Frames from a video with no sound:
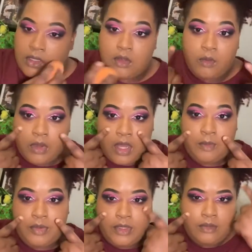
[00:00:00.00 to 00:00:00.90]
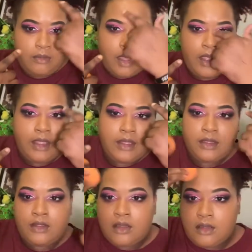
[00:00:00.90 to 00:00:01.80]
where I put
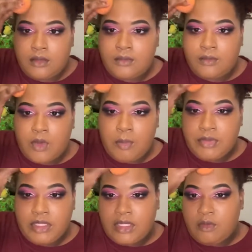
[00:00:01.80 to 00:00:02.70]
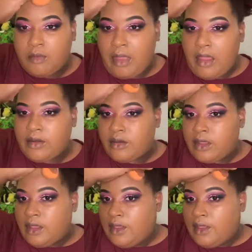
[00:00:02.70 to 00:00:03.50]
my the liquid powder,